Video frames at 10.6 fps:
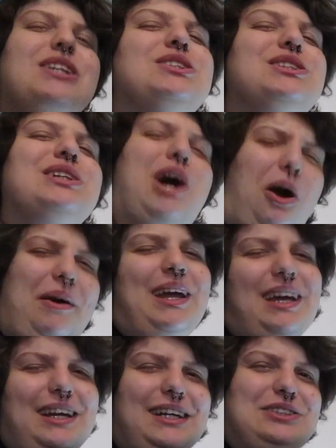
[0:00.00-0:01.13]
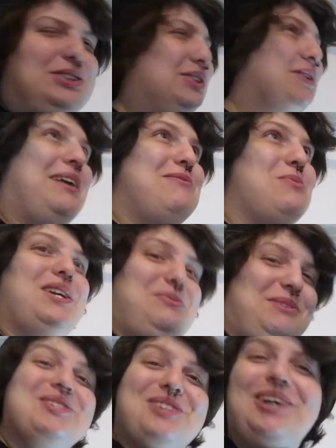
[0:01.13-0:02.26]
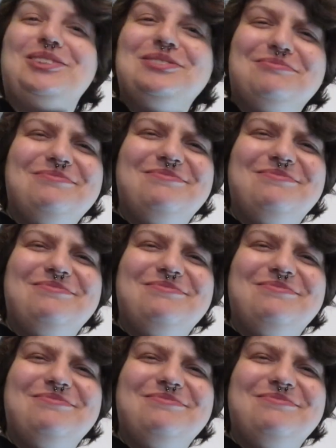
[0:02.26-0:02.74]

it's already in here so you don't have to watch me struggle.